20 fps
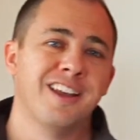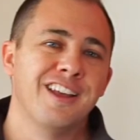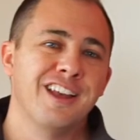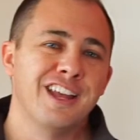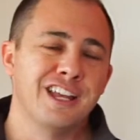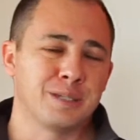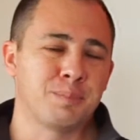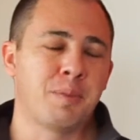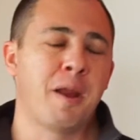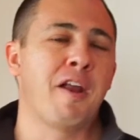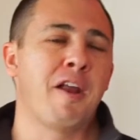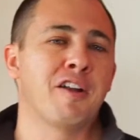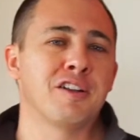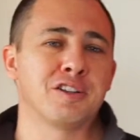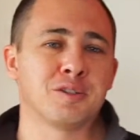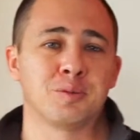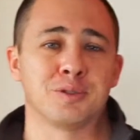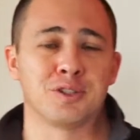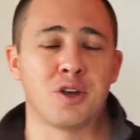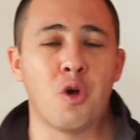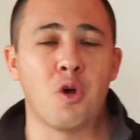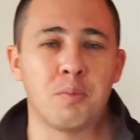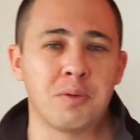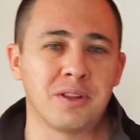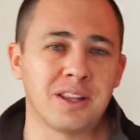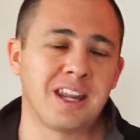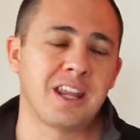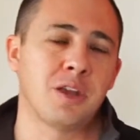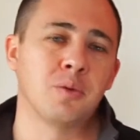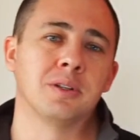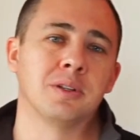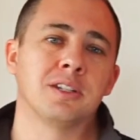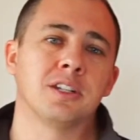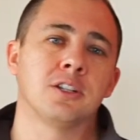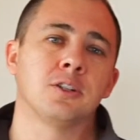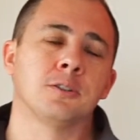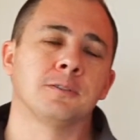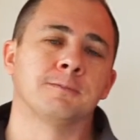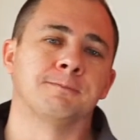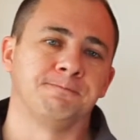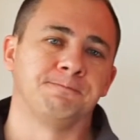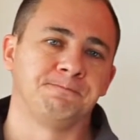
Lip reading: his parents was hoping that he would do.